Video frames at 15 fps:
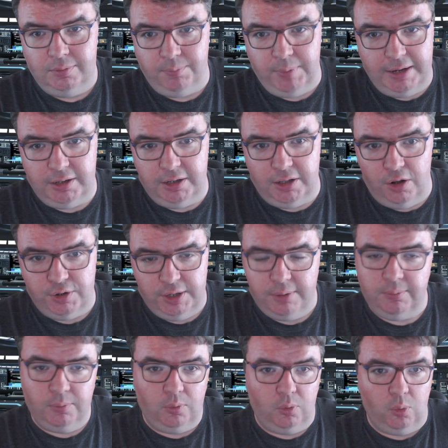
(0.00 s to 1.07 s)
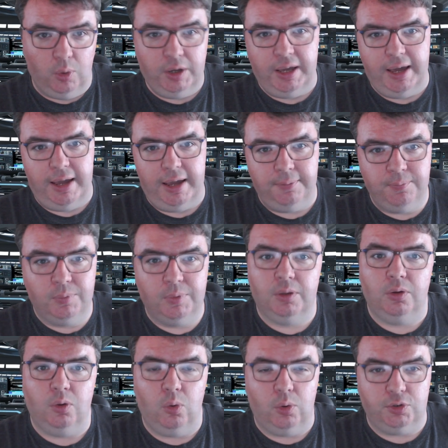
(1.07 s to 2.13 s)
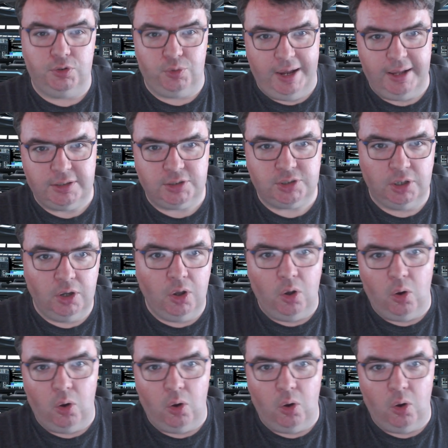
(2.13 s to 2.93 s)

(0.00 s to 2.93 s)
Beta Colony or gay or trans